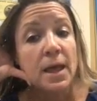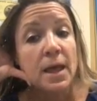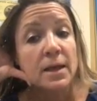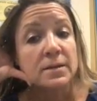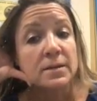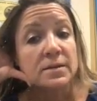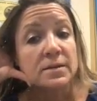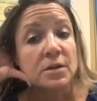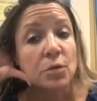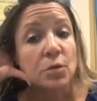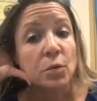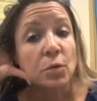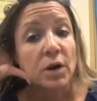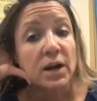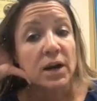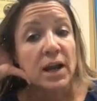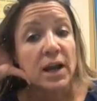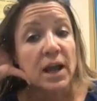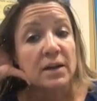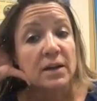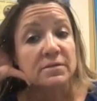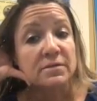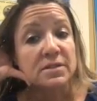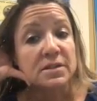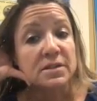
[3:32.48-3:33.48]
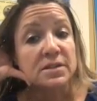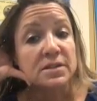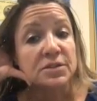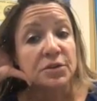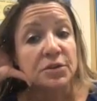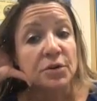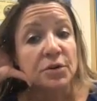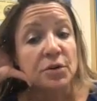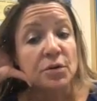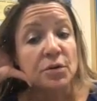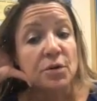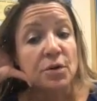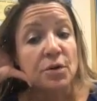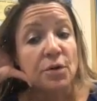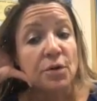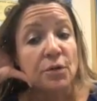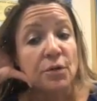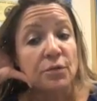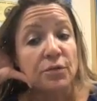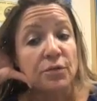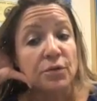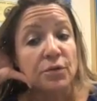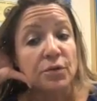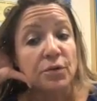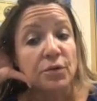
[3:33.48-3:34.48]
And so we're going to have 0
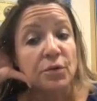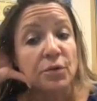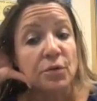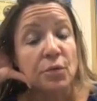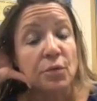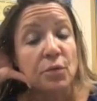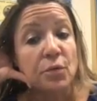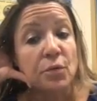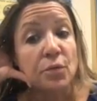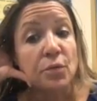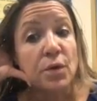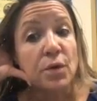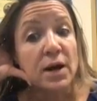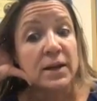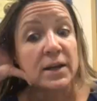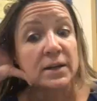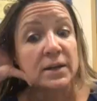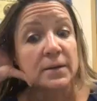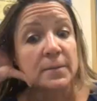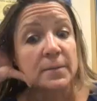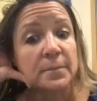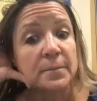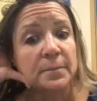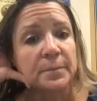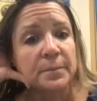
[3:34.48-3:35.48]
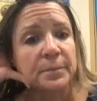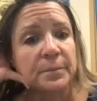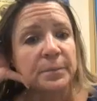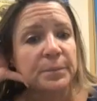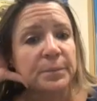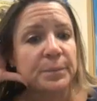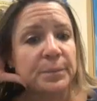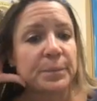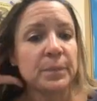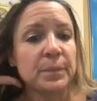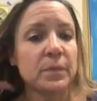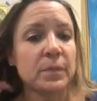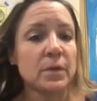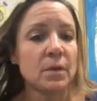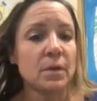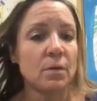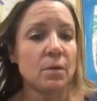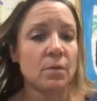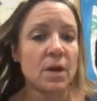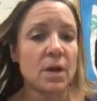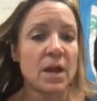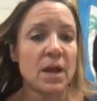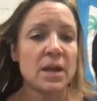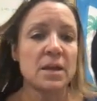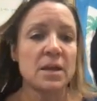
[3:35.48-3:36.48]
over 1.
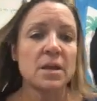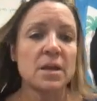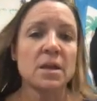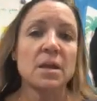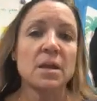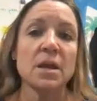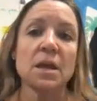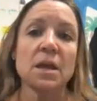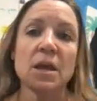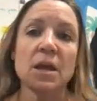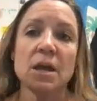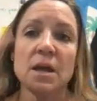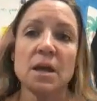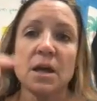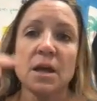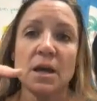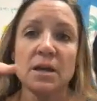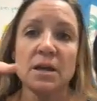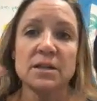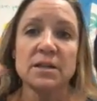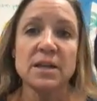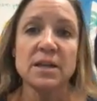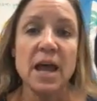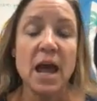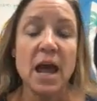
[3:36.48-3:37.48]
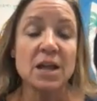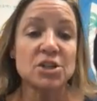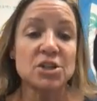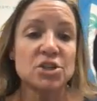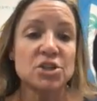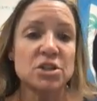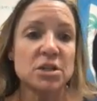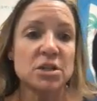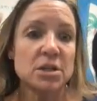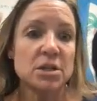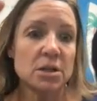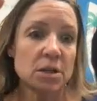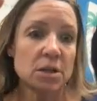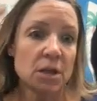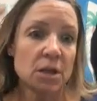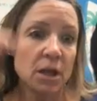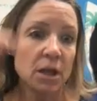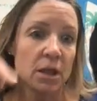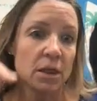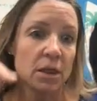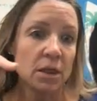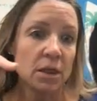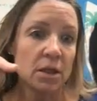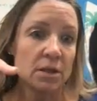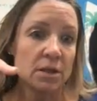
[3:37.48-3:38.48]
Okay, attached
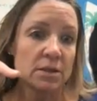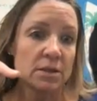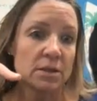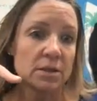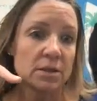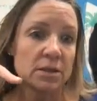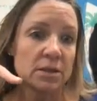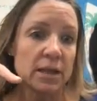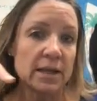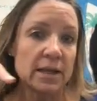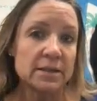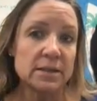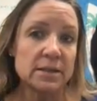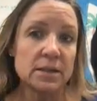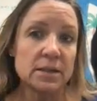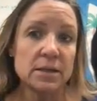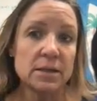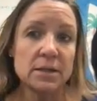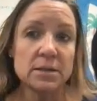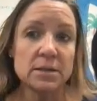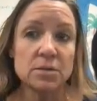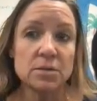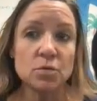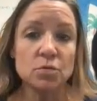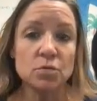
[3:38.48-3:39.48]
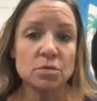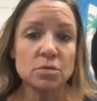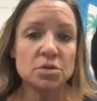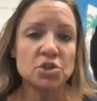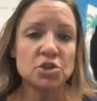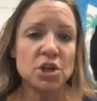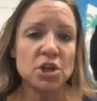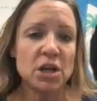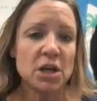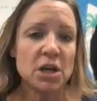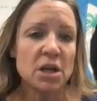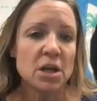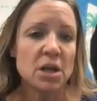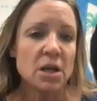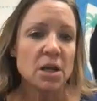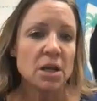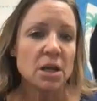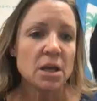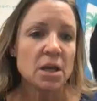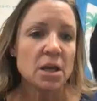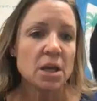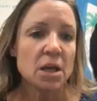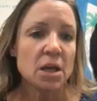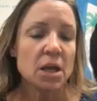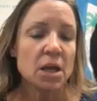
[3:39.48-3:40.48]
in this lesson in Schoology
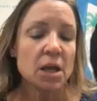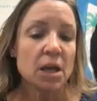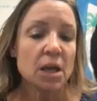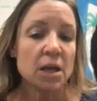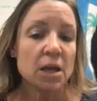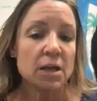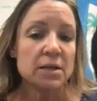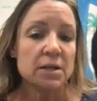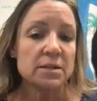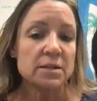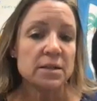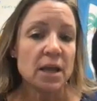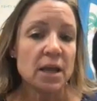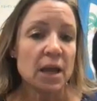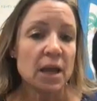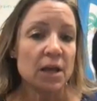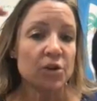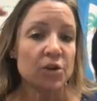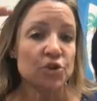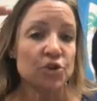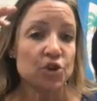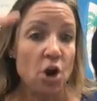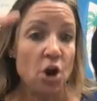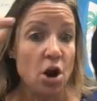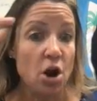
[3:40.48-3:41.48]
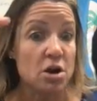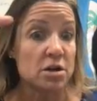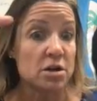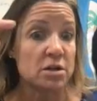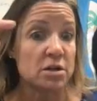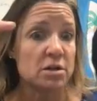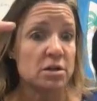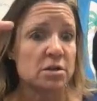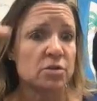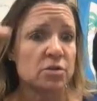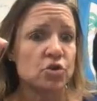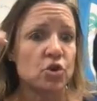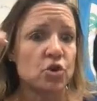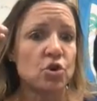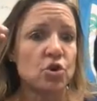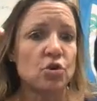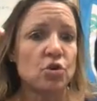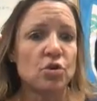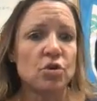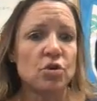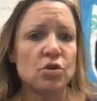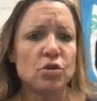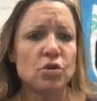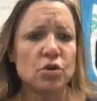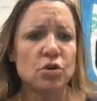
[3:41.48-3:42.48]
is a chart. So
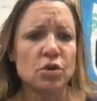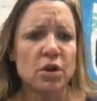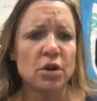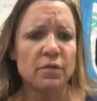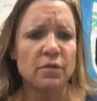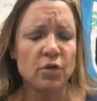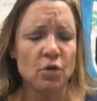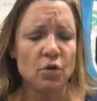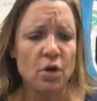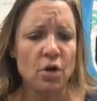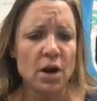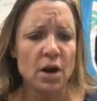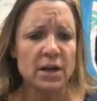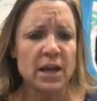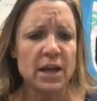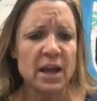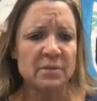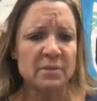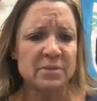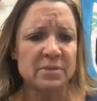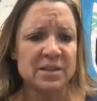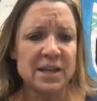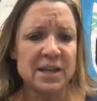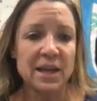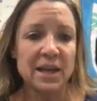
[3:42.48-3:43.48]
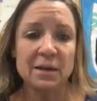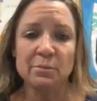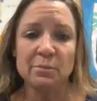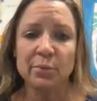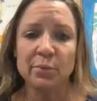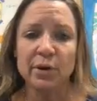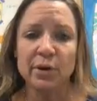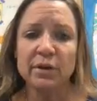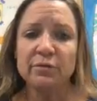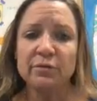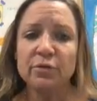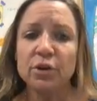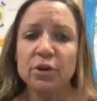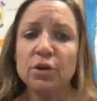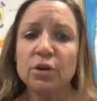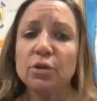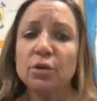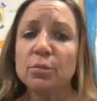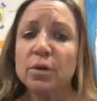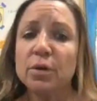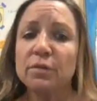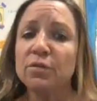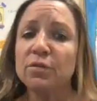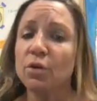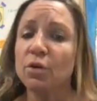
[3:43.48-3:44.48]
you're either, if you're on campus, I can print it for
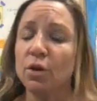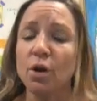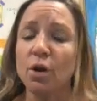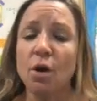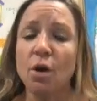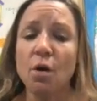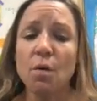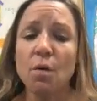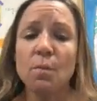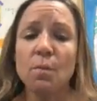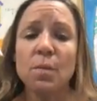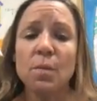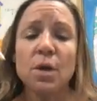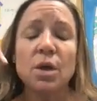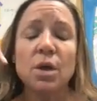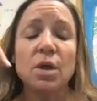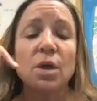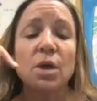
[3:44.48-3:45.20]
you, but if you're at home,